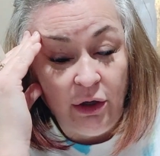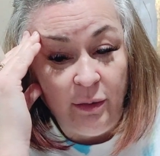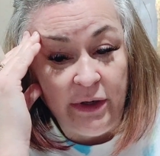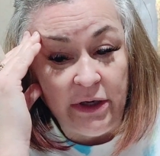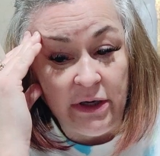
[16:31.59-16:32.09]

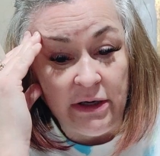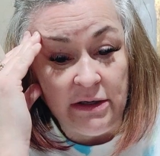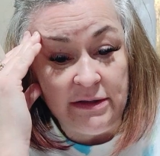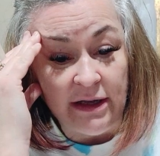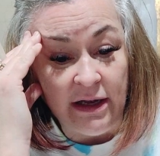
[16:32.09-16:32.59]

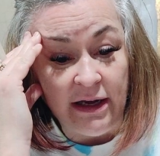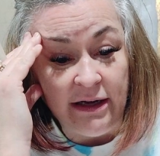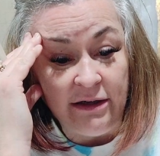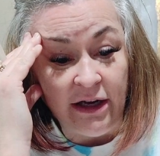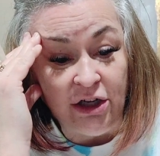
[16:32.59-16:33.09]
Because
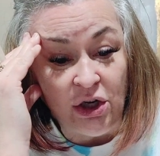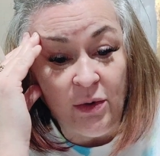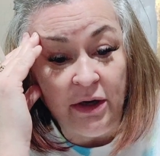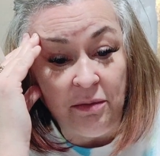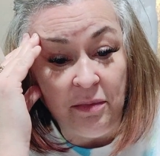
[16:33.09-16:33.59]
I know
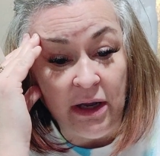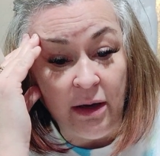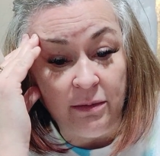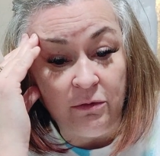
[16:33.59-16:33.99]
on a map,